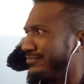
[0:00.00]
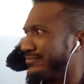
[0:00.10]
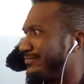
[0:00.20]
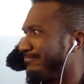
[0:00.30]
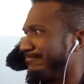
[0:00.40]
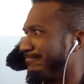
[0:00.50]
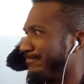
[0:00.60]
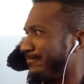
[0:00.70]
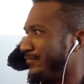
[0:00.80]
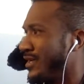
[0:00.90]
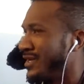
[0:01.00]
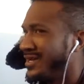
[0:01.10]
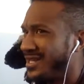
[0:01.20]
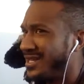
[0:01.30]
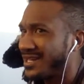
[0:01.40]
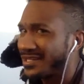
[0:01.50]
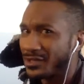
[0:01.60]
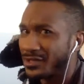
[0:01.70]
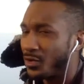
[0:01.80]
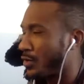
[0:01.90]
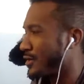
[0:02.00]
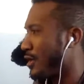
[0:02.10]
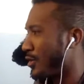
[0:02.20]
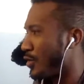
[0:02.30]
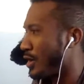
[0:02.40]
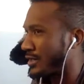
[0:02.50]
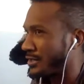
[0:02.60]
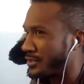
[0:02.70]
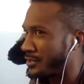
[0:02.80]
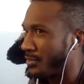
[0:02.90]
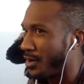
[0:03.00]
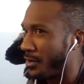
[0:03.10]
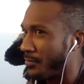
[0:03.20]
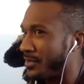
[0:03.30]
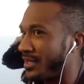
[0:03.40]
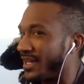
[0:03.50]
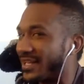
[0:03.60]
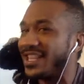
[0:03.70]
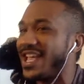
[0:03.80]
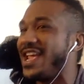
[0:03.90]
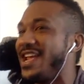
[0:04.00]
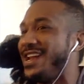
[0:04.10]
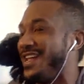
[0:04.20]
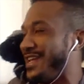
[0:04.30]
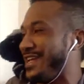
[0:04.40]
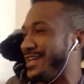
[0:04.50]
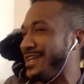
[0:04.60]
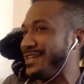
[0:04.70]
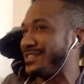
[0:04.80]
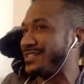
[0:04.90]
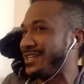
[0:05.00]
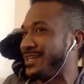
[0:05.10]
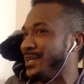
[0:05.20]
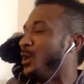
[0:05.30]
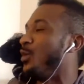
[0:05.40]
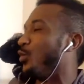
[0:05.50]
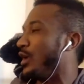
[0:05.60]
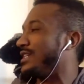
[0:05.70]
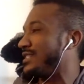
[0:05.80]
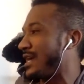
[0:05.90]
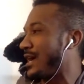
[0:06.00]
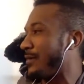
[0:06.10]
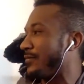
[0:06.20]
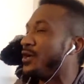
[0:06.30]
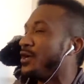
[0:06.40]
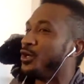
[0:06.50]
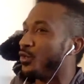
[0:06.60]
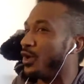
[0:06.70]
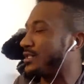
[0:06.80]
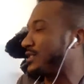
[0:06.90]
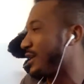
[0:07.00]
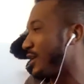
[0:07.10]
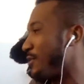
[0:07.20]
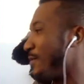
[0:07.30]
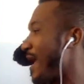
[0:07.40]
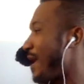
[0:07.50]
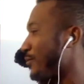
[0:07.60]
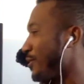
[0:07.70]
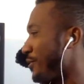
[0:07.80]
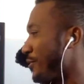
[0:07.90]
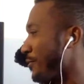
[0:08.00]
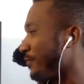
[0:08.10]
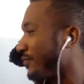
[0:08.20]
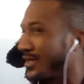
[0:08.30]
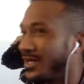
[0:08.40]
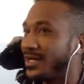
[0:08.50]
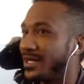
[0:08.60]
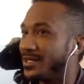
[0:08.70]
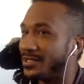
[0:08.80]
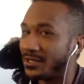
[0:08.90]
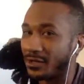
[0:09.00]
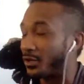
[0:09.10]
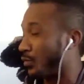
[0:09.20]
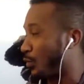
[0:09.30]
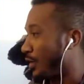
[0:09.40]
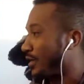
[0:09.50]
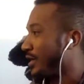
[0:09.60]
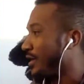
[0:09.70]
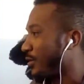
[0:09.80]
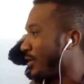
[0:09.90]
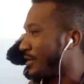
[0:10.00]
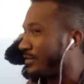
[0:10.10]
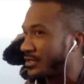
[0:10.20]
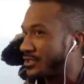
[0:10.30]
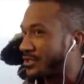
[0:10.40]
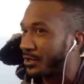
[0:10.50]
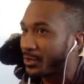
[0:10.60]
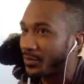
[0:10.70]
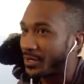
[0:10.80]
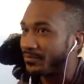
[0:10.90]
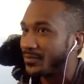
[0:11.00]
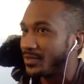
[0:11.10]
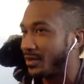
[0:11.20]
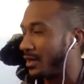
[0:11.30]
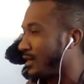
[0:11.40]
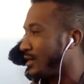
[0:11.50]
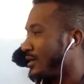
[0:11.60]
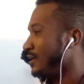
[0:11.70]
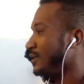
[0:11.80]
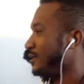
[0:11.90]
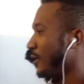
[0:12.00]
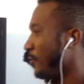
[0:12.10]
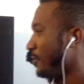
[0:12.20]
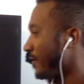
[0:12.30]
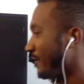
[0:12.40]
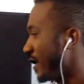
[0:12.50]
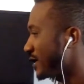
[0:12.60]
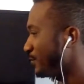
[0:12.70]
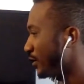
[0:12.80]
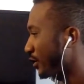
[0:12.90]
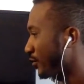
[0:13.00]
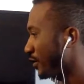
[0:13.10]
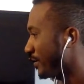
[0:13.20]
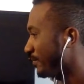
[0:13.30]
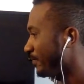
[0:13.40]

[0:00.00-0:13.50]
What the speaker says: Mm-mm. That's like the horn dog walking into the bar and be like, ladies, what's up? Who wants to go to my room? And then they're going to run the other way because you're a creep, all right? Don't be a Facebook creep,